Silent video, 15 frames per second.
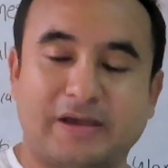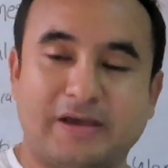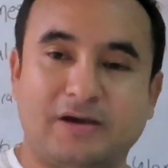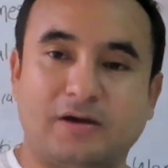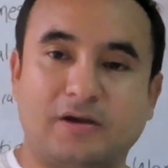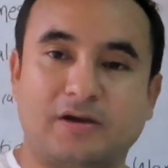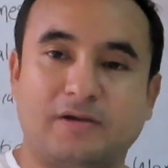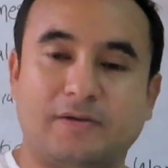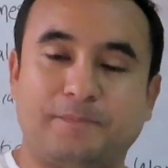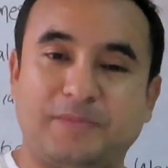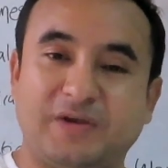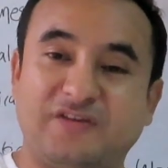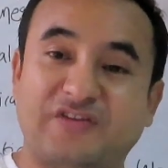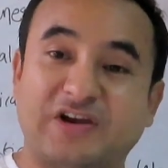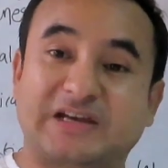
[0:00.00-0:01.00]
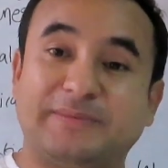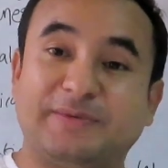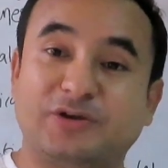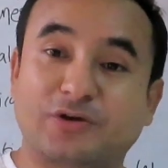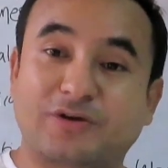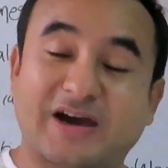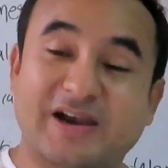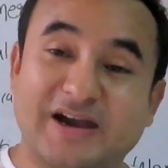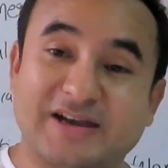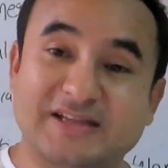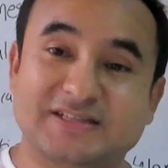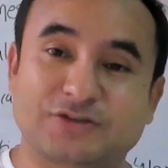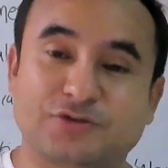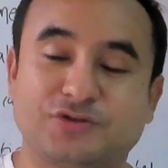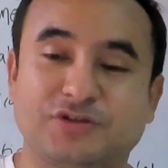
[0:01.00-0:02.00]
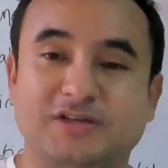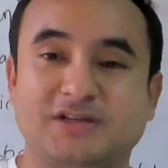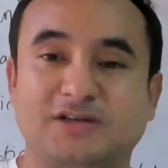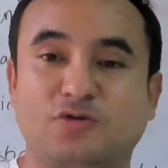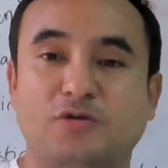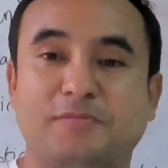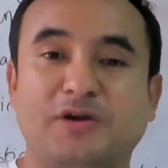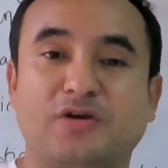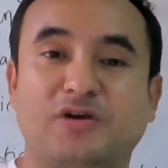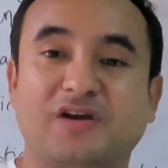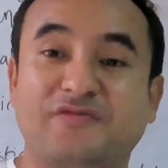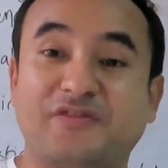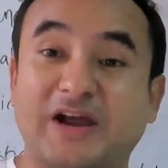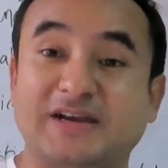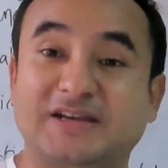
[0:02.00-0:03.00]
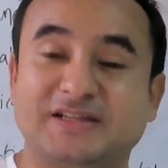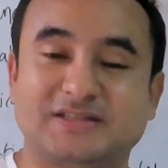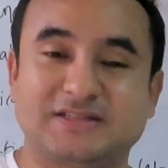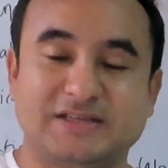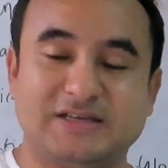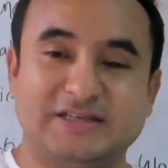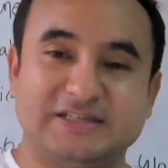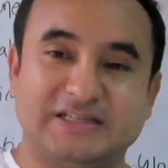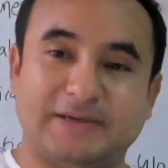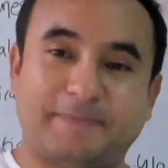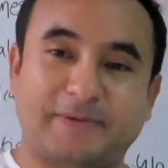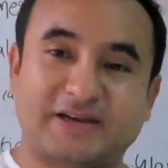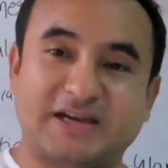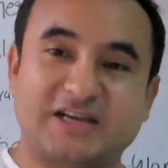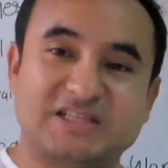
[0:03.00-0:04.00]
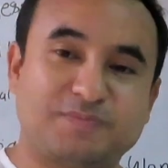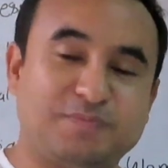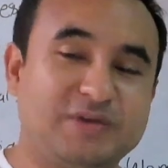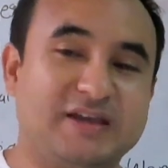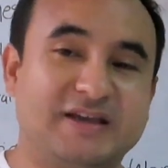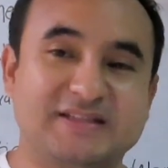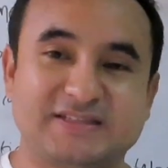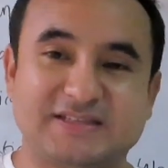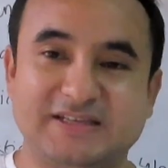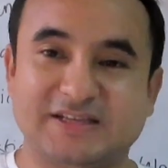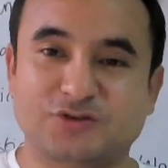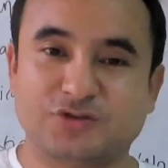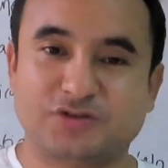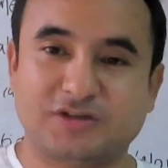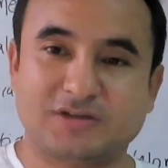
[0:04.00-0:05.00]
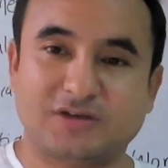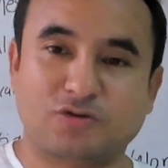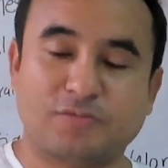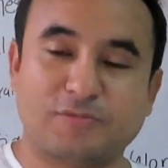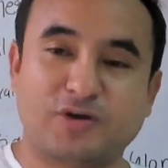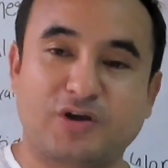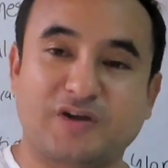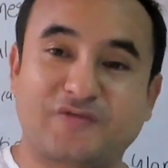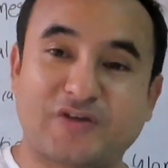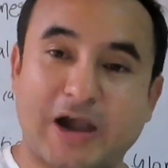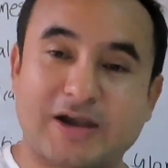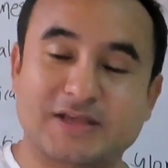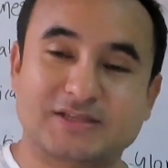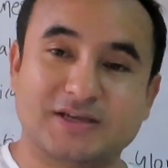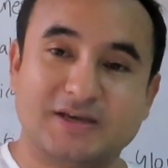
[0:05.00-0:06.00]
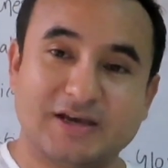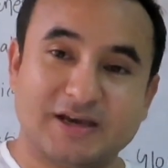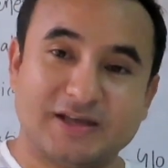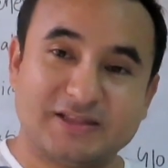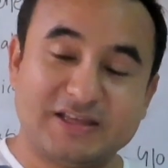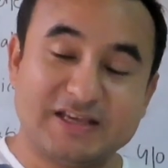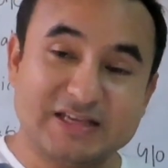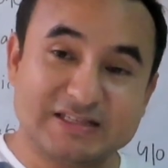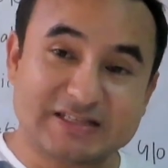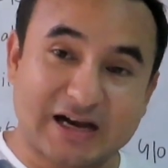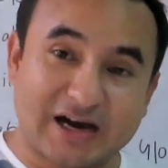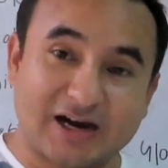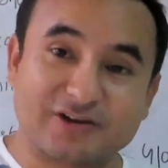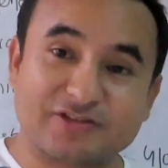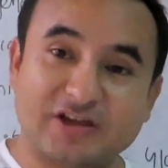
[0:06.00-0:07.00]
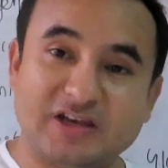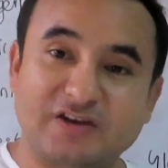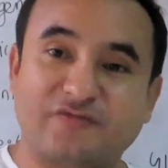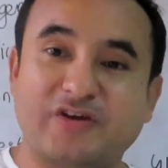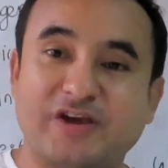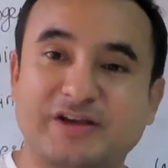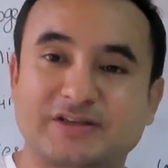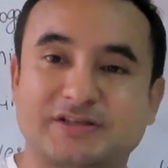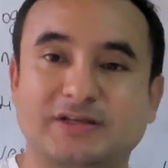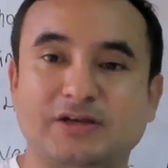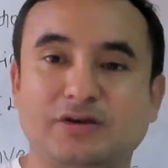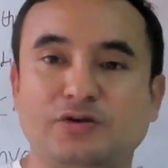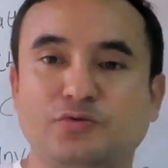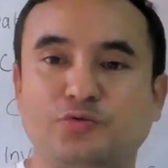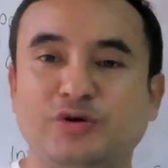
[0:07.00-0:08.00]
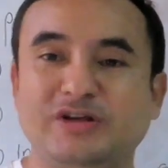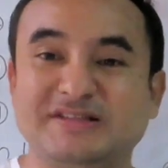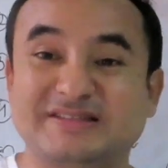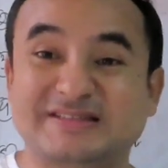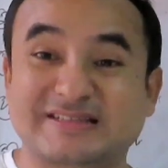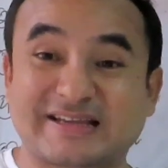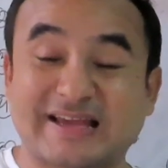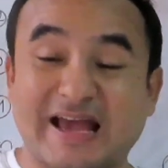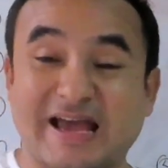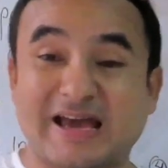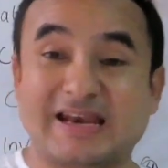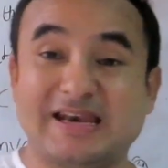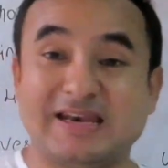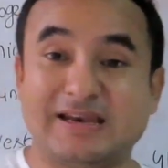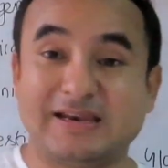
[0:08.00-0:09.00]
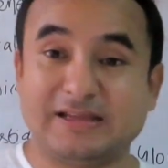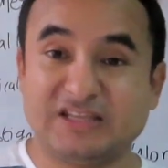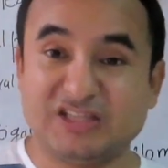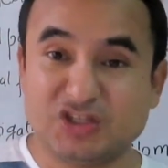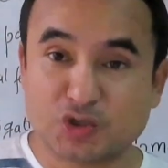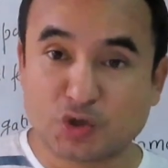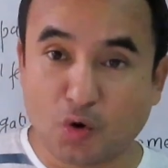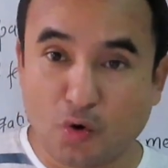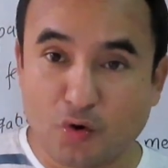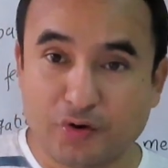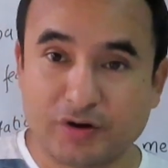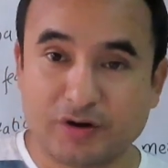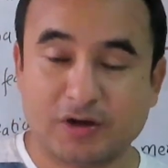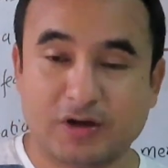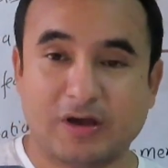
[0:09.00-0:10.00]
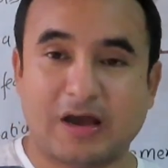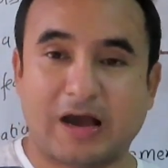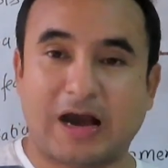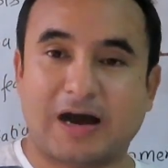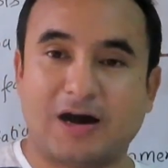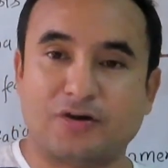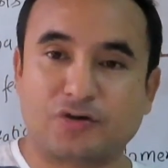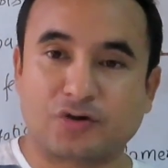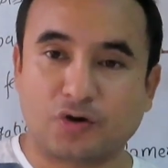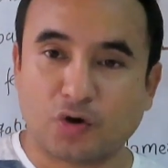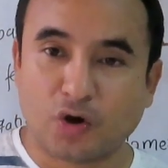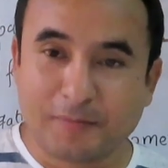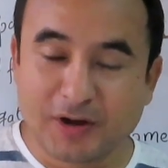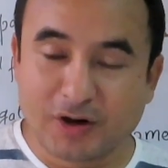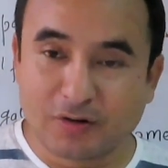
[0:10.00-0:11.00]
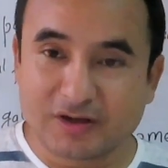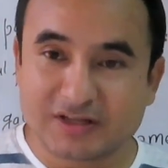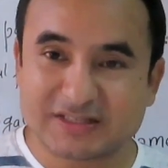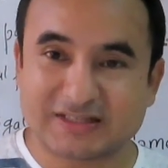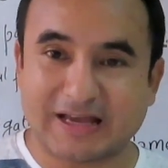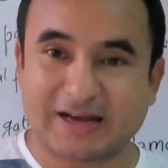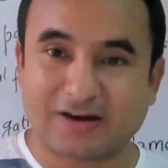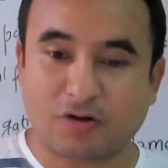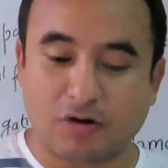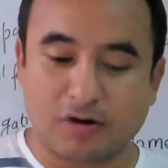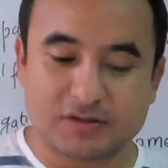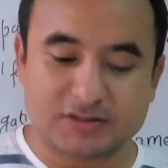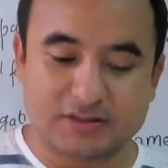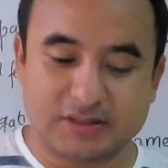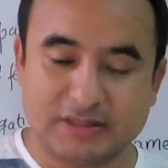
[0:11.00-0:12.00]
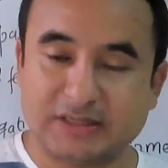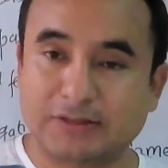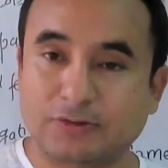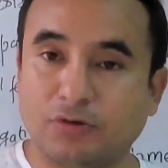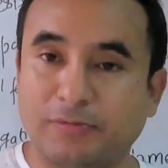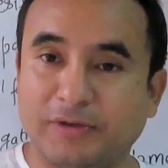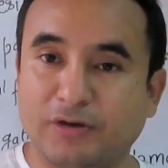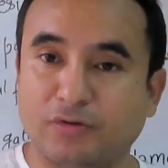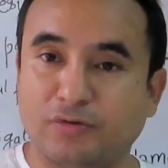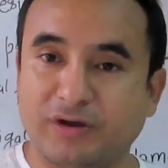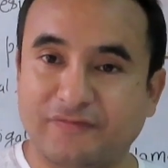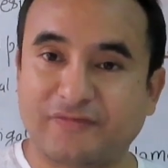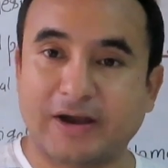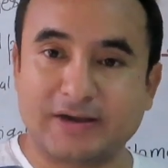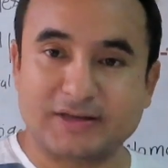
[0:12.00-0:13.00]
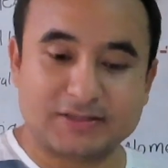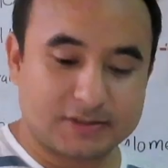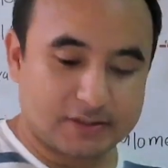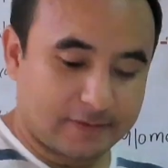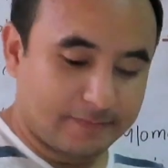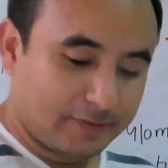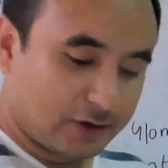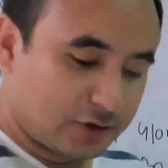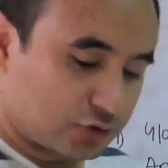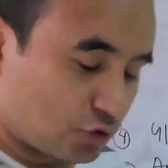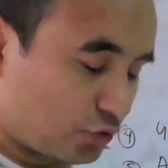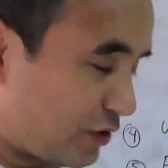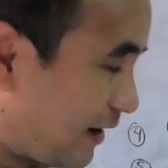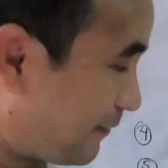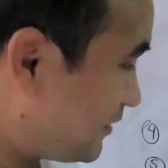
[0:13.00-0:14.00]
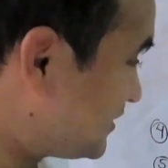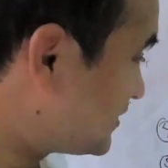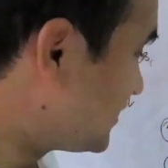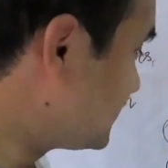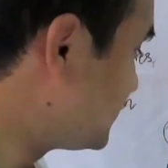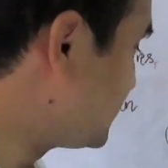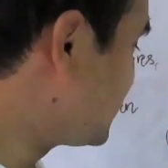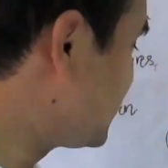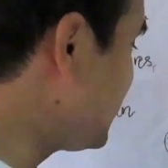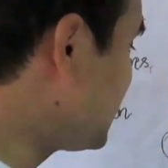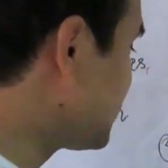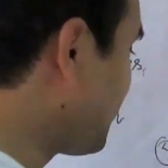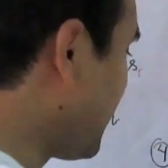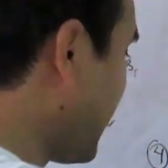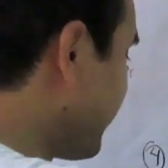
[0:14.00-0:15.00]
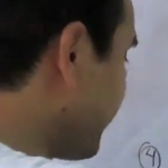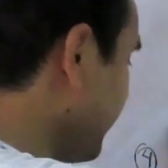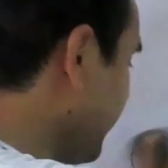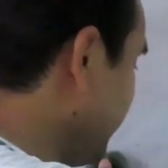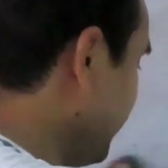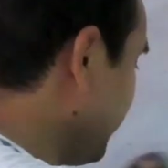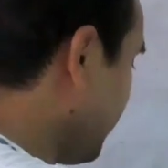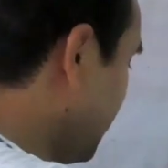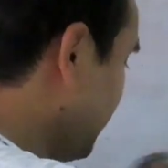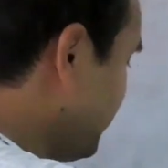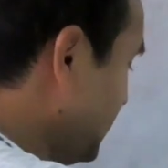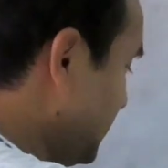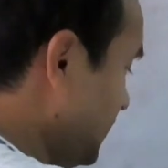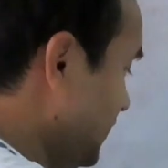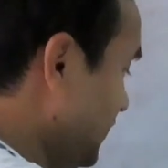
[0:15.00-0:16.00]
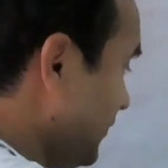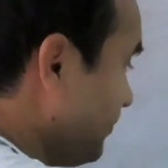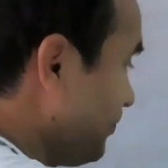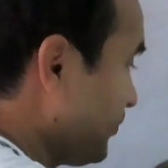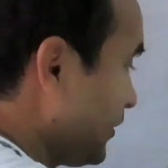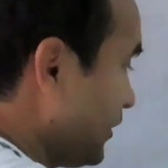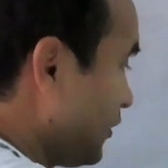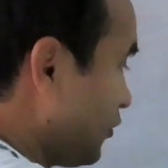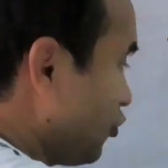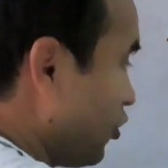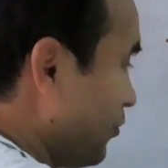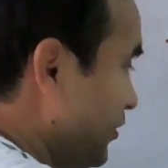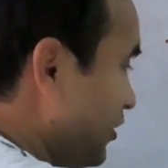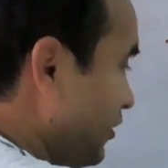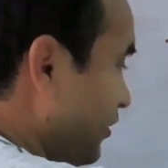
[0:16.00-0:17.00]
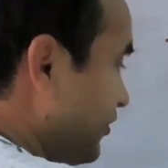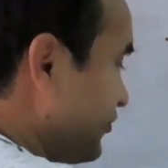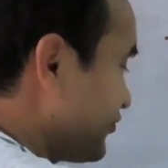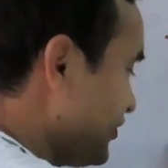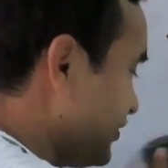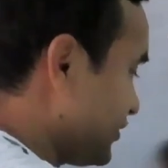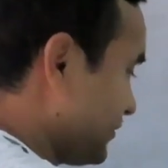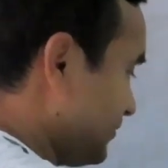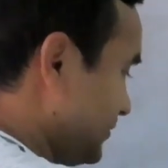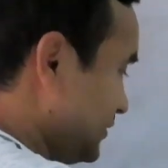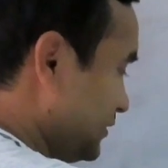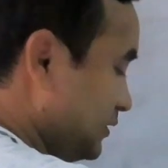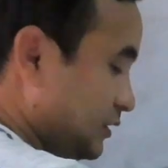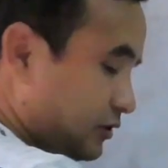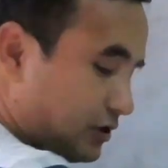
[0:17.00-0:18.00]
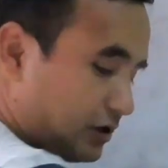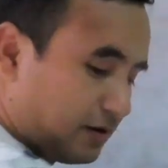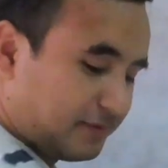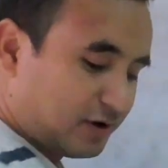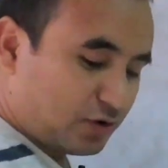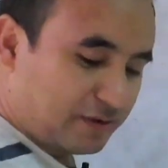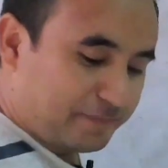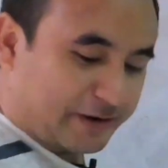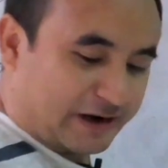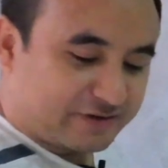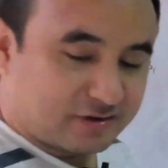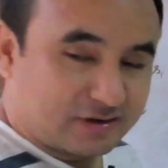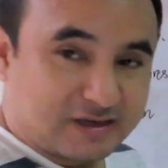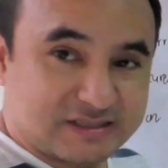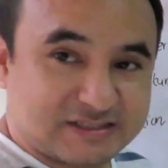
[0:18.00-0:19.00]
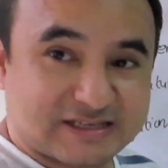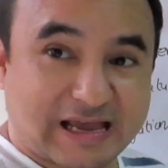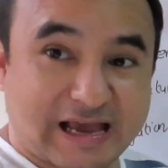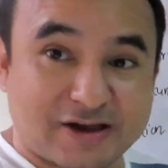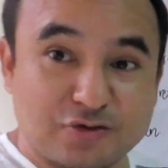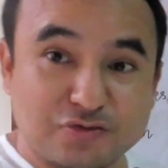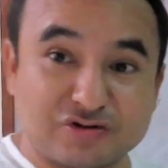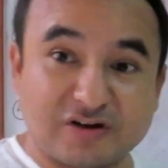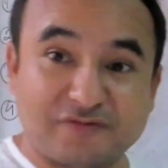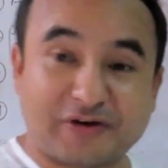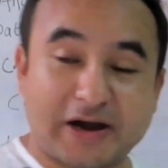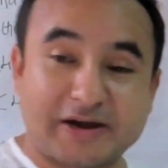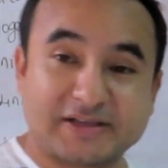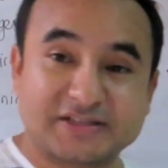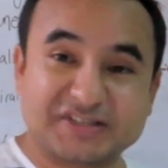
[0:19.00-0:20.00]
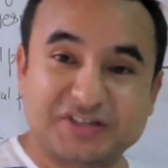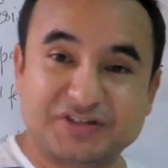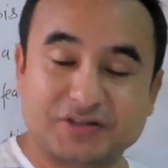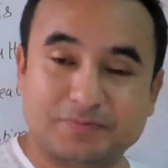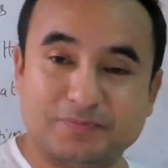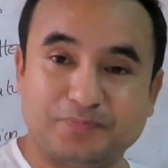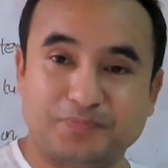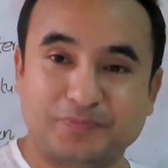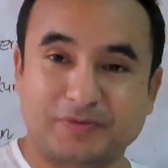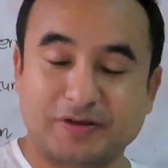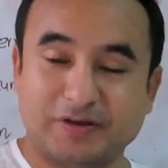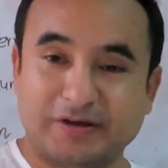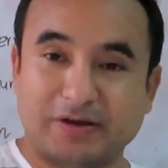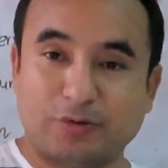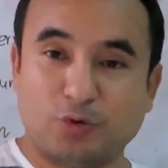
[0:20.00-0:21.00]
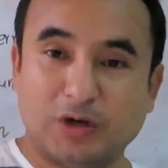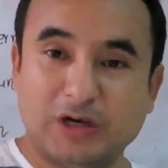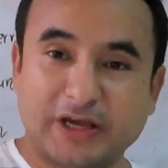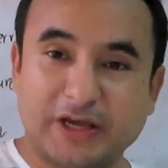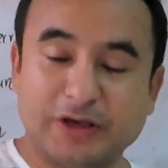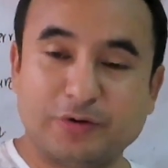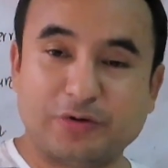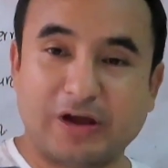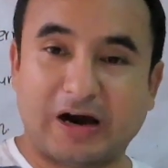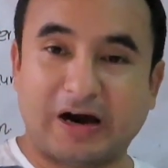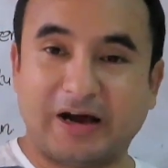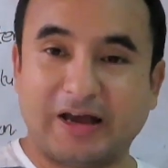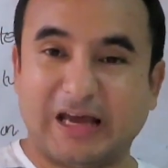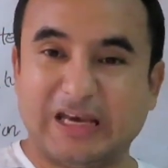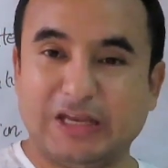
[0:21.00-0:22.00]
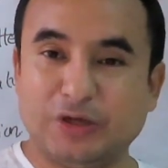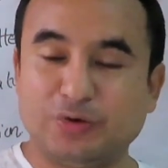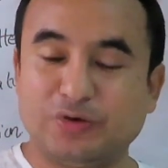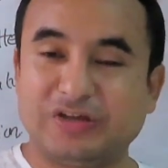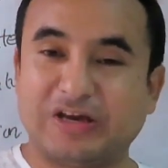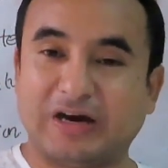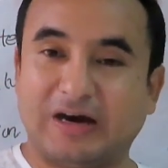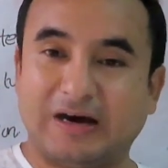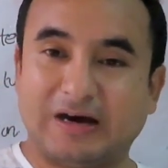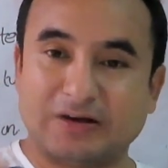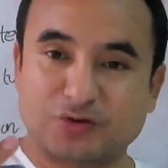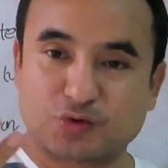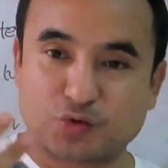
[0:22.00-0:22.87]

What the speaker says: or infective endocarditis associated glomerulonephritis, hepatitis B and C associated glomerulonephritis. These are the infection which can injure our glomerulus and cause the glomerulonephritis. So we have discussed the 6 pattern of the glomerular syndrome. The number 1 pattern is acute nephritic syndrome. Oliguria, anuria,